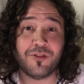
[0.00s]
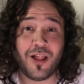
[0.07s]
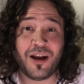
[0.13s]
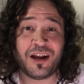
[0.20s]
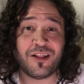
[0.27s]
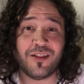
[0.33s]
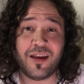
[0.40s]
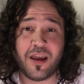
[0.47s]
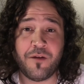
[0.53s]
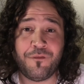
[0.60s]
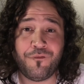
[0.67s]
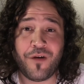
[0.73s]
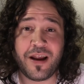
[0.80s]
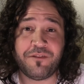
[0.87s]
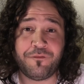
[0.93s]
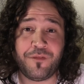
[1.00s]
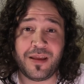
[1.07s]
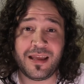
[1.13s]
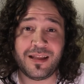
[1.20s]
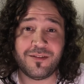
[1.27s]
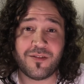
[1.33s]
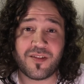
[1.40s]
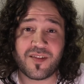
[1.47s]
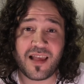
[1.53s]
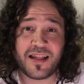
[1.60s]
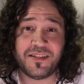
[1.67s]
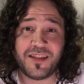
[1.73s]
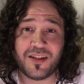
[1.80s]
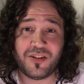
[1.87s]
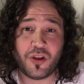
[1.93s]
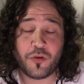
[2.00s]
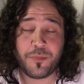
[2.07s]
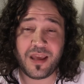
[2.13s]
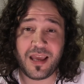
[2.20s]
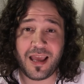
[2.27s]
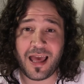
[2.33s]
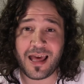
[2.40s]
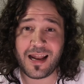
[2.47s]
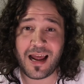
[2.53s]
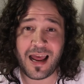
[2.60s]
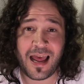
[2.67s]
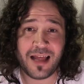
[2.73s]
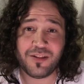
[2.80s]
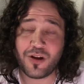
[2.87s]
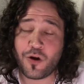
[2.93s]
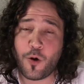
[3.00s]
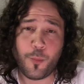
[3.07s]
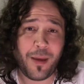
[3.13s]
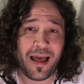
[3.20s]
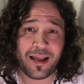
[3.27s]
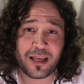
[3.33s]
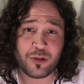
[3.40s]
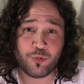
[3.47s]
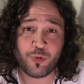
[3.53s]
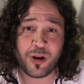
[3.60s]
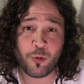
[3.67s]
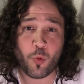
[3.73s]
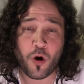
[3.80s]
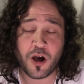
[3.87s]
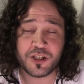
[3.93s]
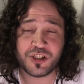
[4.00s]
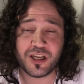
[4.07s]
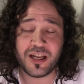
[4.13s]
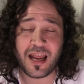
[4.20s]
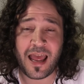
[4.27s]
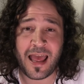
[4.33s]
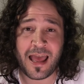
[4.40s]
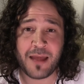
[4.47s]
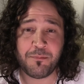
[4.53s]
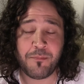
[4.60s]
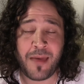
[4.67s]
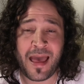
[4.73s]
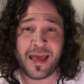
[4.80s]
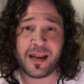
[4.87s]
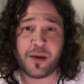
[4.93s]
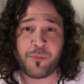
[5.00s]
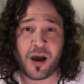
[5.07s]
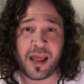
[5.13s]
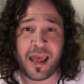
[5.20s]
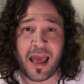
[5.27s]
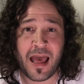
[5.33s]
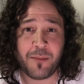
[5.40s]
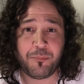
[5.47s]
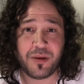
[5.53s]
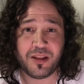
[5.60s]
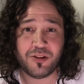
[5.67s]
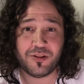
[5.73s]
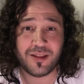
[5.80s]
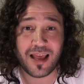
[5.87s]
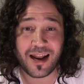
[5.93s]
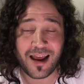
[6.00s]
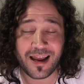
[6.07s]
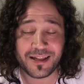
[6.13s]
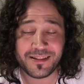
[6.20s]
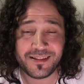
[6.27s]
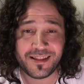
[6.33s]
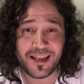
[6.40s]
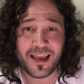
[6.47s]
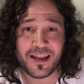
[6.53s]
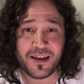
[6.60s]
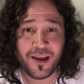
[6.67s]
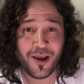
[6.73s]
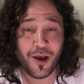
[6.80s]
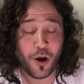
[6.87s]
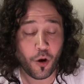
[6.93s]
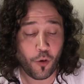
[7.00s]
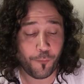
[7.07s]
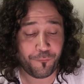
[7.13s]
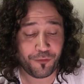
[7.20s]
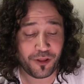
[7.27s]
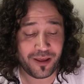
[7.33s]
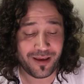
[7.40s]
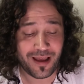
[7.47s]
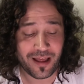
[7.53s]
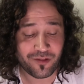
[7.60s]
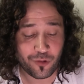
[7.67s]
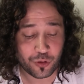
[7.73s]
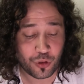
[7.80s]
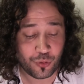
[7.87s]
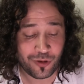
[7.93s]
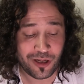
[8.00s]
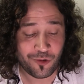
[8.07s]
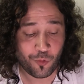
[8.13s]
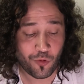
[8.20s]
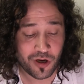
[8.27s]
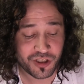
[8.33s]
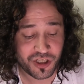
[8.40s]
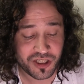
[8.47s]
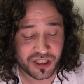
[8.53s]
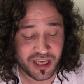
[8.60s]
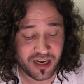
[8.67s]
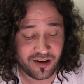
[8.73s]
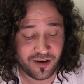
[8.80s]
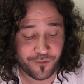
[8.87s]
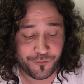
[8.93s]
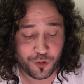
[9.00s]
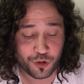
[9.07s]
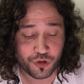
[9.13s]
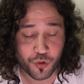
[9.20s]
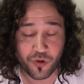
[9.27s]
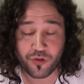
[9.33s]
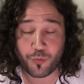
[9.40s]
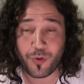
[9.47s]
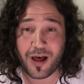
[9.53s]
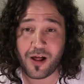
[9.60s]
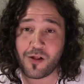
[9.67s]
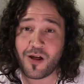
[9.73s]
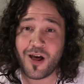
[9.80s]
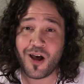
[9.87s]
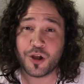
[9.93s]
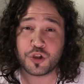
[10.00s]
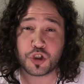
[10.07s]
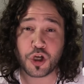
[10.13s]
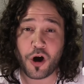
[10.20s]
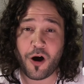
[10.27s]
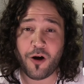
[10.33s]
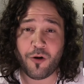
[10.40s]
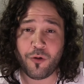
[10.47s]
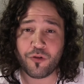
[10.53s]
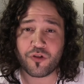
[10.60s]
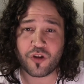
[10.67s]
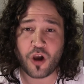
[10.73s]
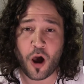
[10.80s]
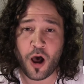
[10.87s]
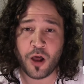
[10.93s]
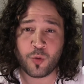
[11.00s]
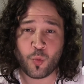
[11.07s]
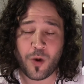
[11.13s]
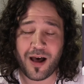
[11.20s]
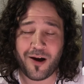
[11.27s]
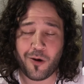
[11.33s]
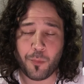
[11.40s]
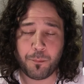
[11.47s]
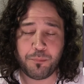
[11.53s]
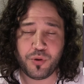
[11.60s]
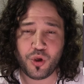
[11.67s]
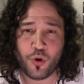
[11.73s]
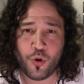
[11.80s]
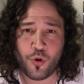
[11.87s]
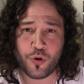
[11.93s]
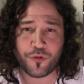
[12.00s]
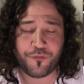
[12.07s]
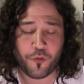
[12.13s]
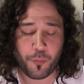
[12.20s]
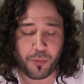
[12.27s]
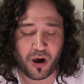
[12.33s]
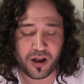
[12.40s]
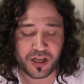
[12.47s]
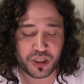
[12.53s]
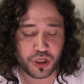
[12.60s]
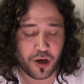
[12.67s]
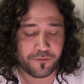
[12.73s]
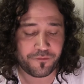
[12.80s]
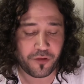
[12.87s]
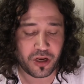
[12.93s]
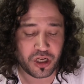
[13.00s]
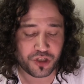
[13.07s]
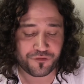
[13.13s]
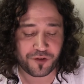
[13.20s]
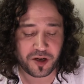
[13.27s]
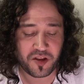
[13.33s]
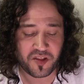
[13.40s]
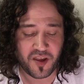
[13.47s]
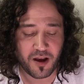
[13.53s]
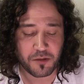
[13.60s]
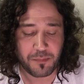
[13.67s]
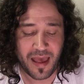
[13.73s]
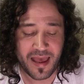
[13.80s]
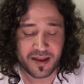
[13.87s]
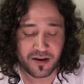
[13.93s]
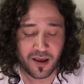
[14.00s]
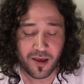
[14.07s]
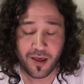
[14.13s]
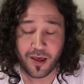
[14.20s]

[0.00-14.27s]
Luckily, a Fight Fiend sent it to me, and I had to go back and rewatch it. And man, am I happy that I did. Hopefully, you guys will tune in and watch this kid in the future as well. Charles Conwell. Beautiful body shot finish for this young man.